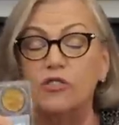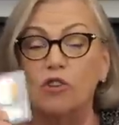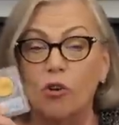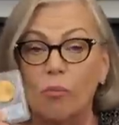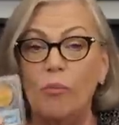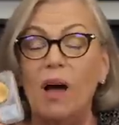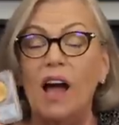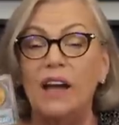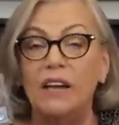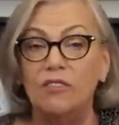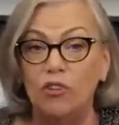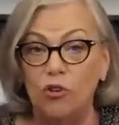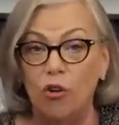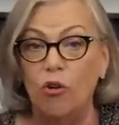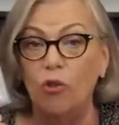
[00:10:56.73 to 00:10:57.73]
They're buying
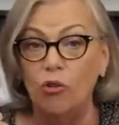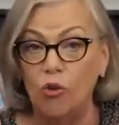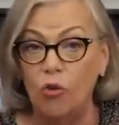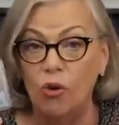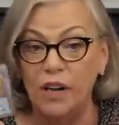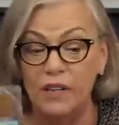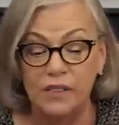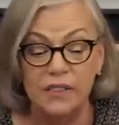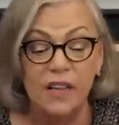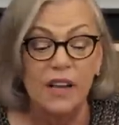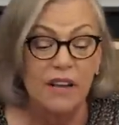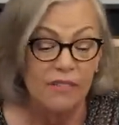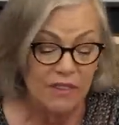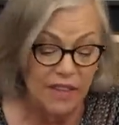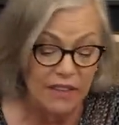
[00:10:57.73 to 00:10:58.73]
the gold coins
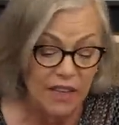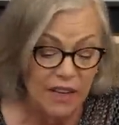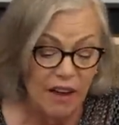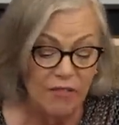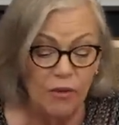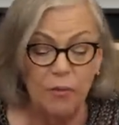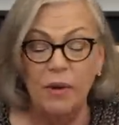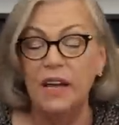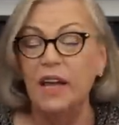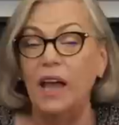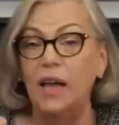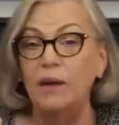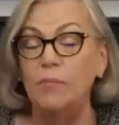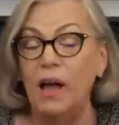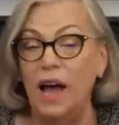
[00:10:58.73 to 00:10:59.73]
that the government
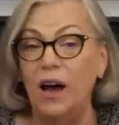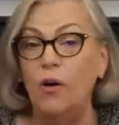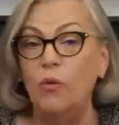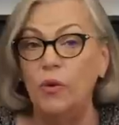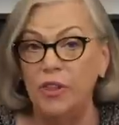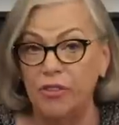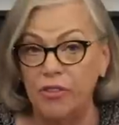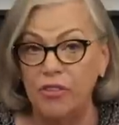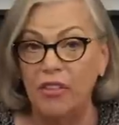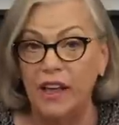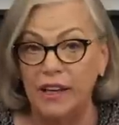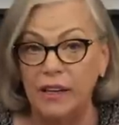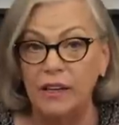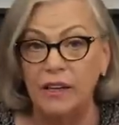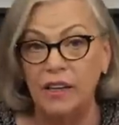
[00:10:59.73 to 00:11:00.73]
came out with
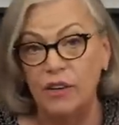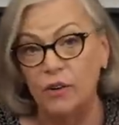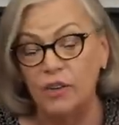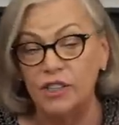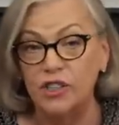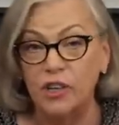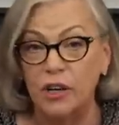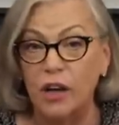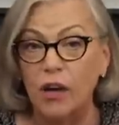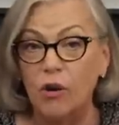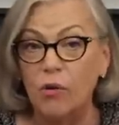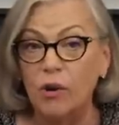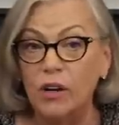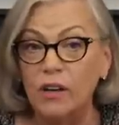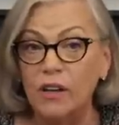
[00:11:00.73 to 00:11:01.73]
like a year-ish
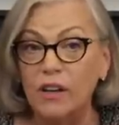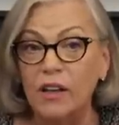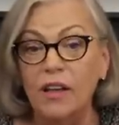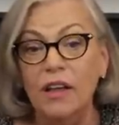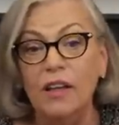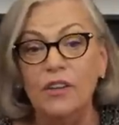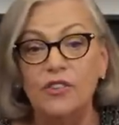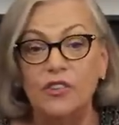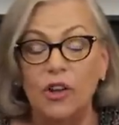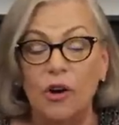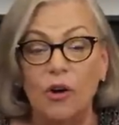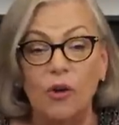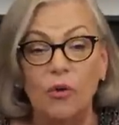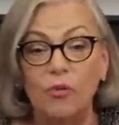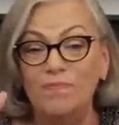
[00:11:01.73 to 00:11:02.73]
ago.
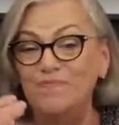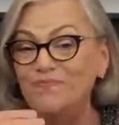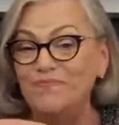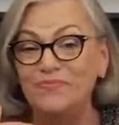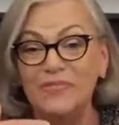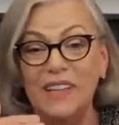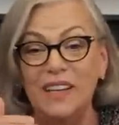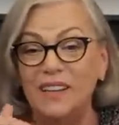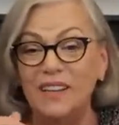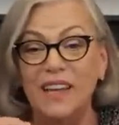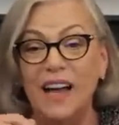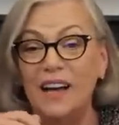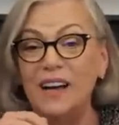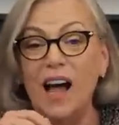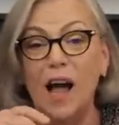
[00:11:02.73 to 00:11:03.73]
So,
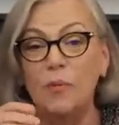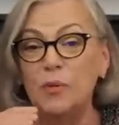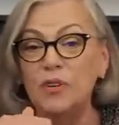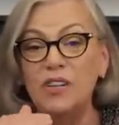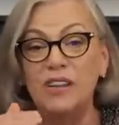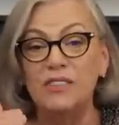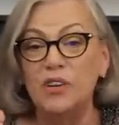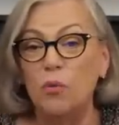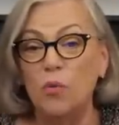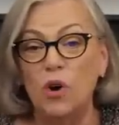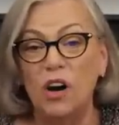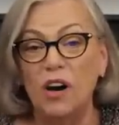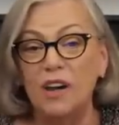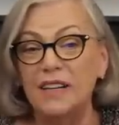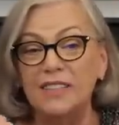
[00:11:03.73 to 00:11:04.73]
yeah, copper doesn't
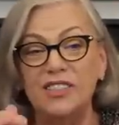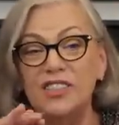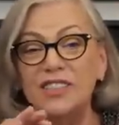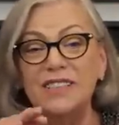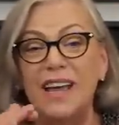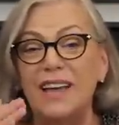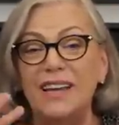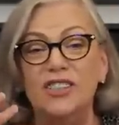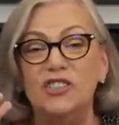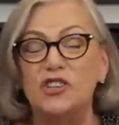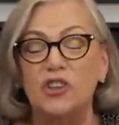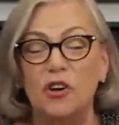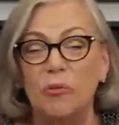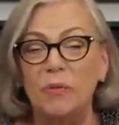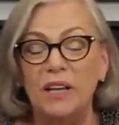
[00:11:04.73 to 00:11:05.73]
work. It's just like in
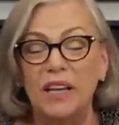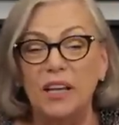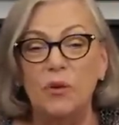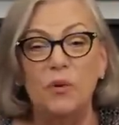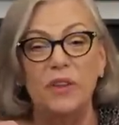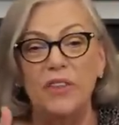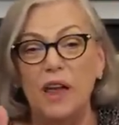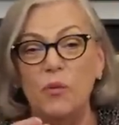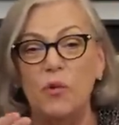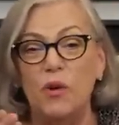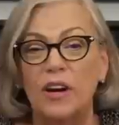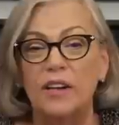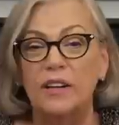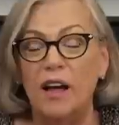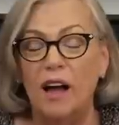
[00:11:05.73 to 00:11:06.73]
Germany when they
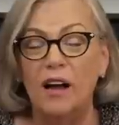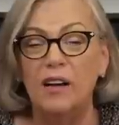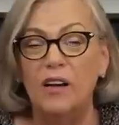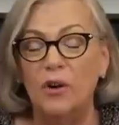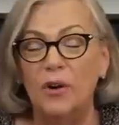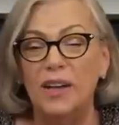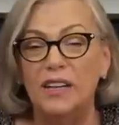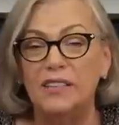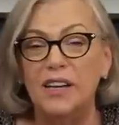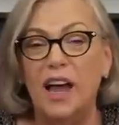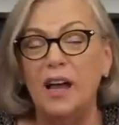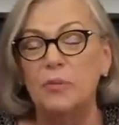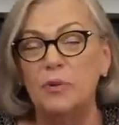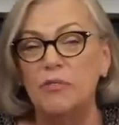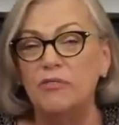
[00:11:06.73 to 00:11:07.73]
in, uh, going into
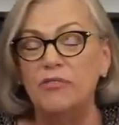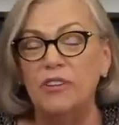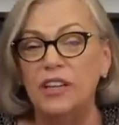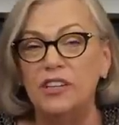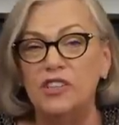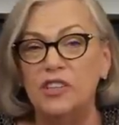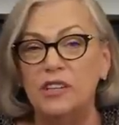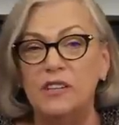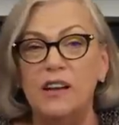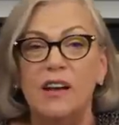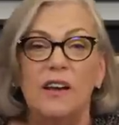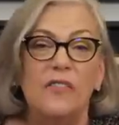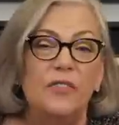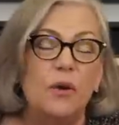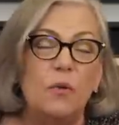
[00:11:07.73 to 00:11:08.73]
hyperinflation,
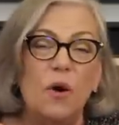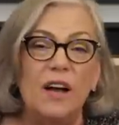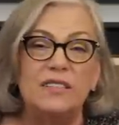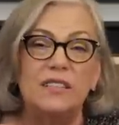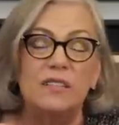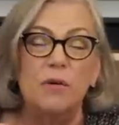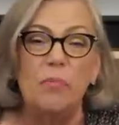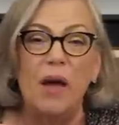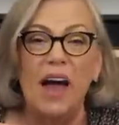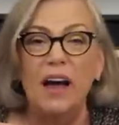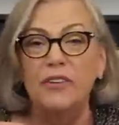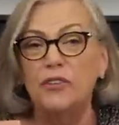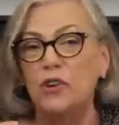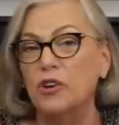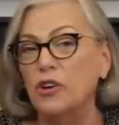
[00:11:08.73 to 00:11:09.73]
they wanted to
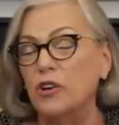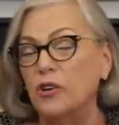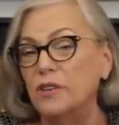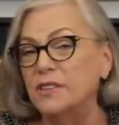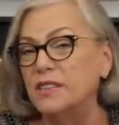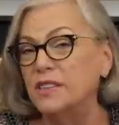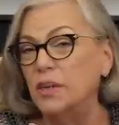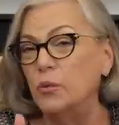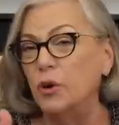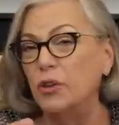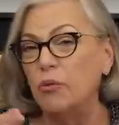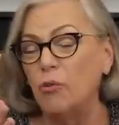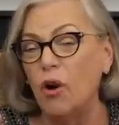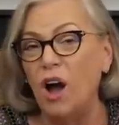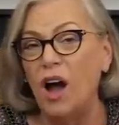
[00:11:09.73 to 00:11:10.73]
back their currency
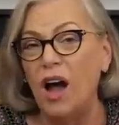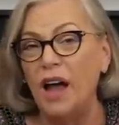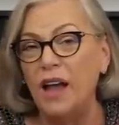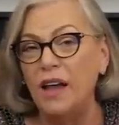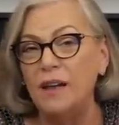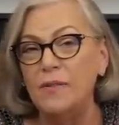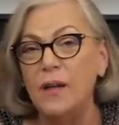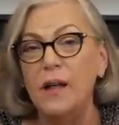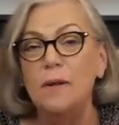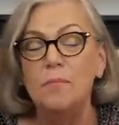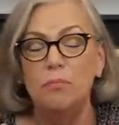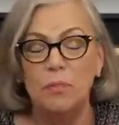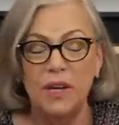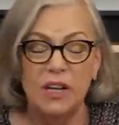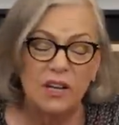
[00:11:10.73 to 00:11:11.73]
with rye
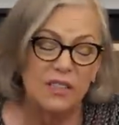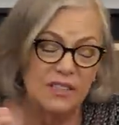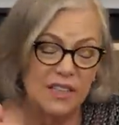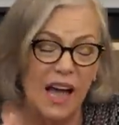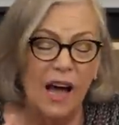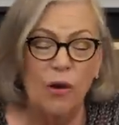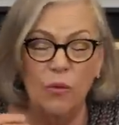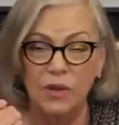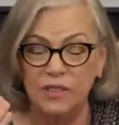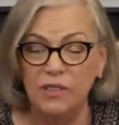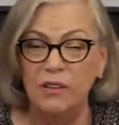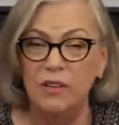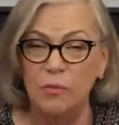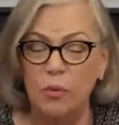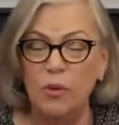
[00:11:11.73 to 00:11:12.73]
because that was
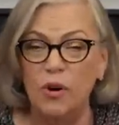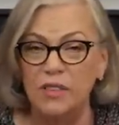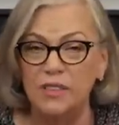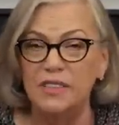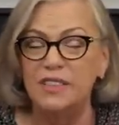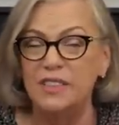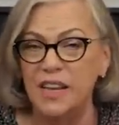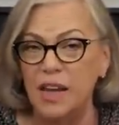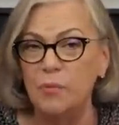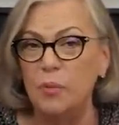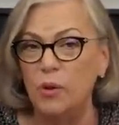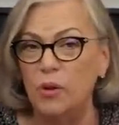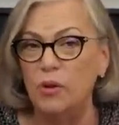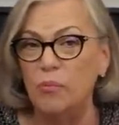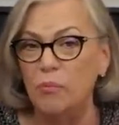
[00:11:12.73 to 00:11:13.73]
an important
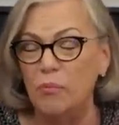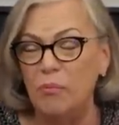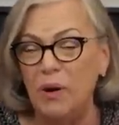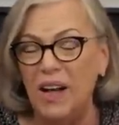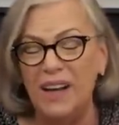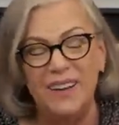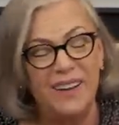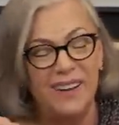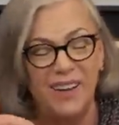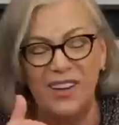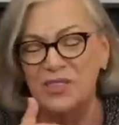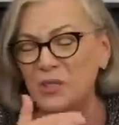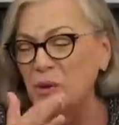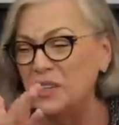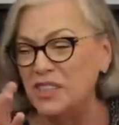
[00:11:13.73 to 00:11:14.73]
staple, but it
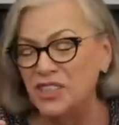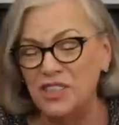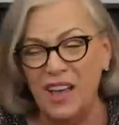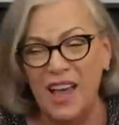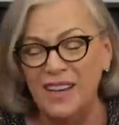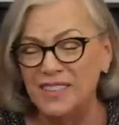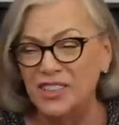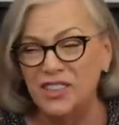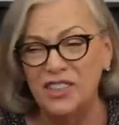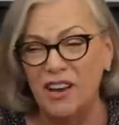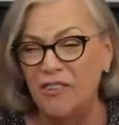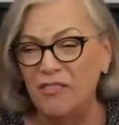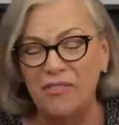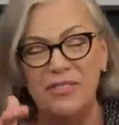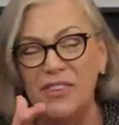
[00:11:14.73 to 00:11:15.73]
also had a, has a
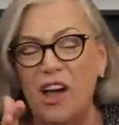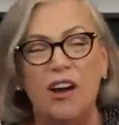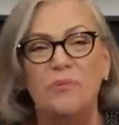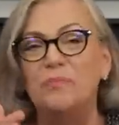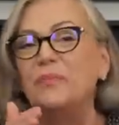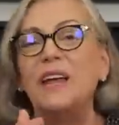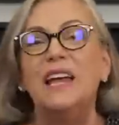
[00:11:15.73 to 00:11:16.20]
shelf. No.